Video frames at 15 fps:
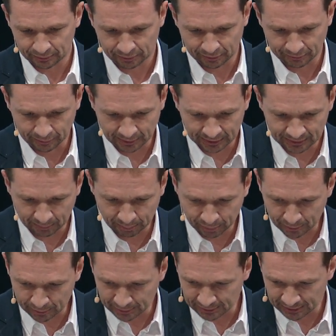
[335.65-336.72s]
So for
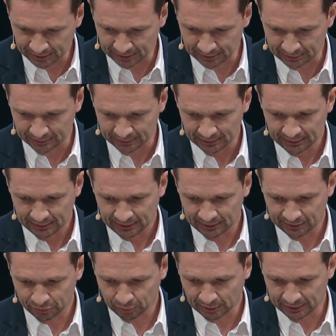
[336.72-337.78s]
example, here
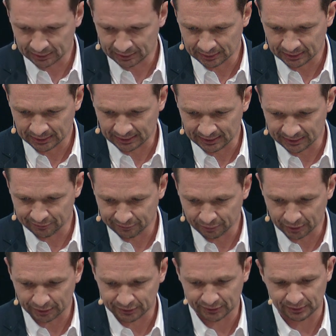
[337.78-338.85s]
it's one that is
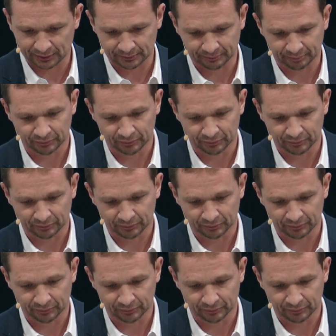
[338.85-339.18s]
focused